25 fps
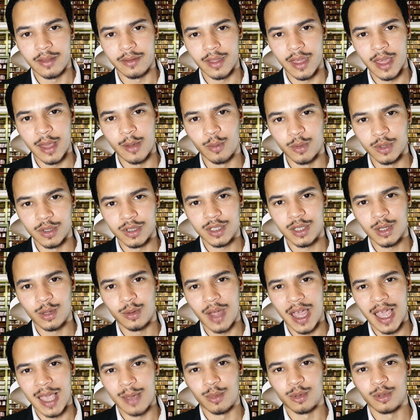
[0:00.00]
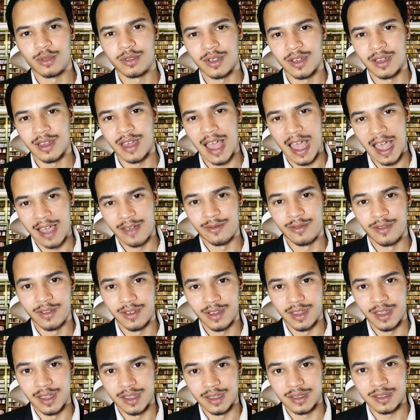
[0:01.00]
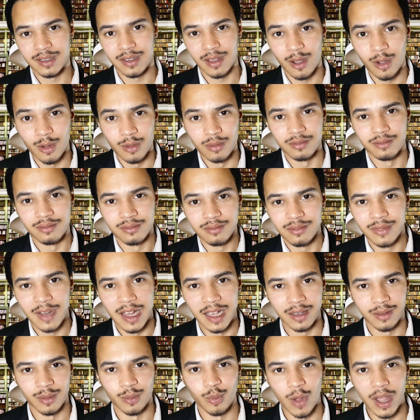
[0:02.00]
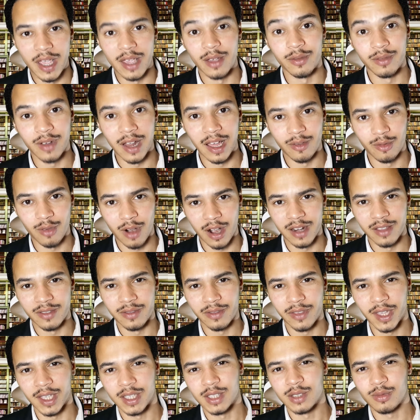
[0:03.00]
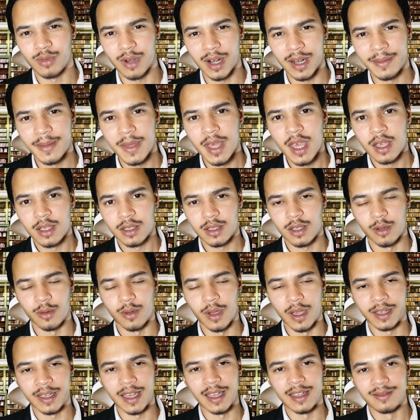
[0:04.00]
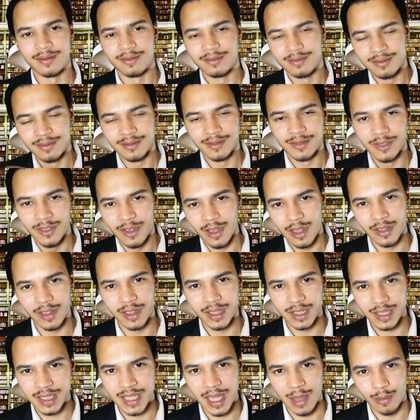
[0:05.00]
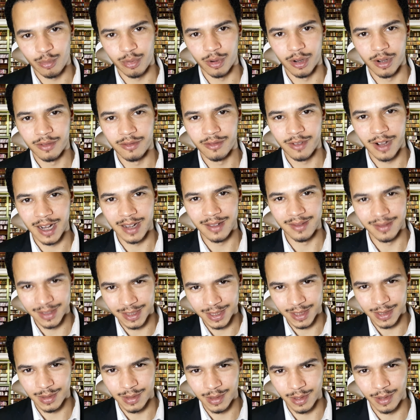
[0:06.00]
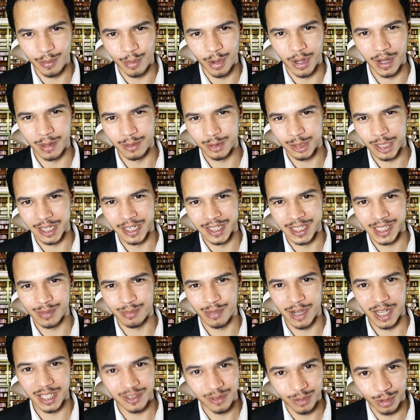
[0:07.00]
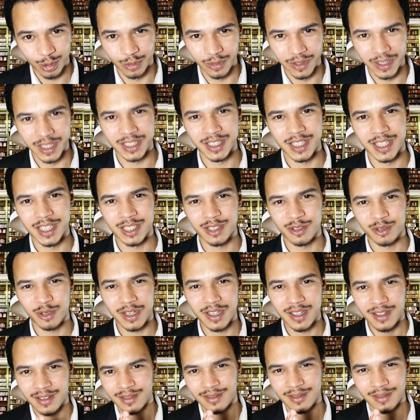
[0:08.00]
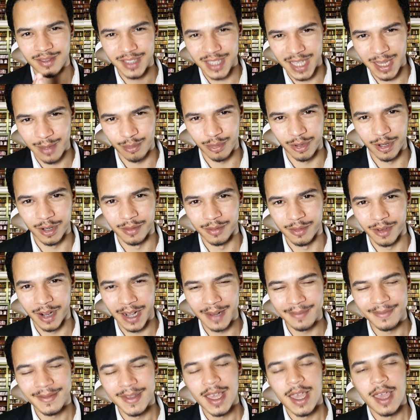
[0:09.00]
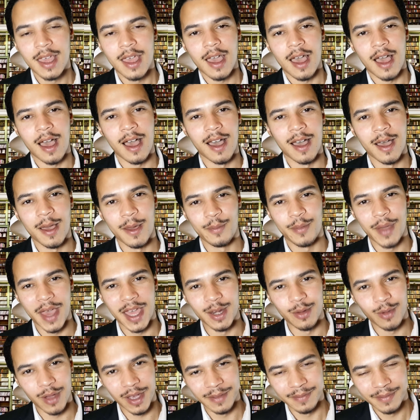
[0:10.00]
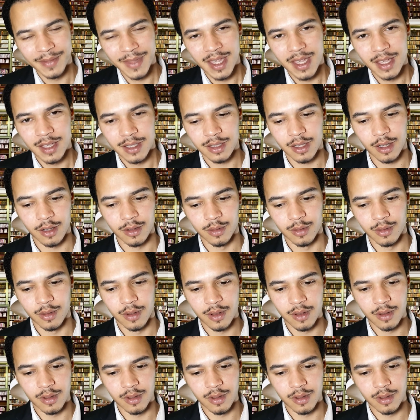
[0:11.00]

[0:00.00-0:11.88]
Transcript: it was still able to have its own like way of like running things, right? So again, separate, right? This is the point I'm trying to express for all this history, separate, right? But anyway, so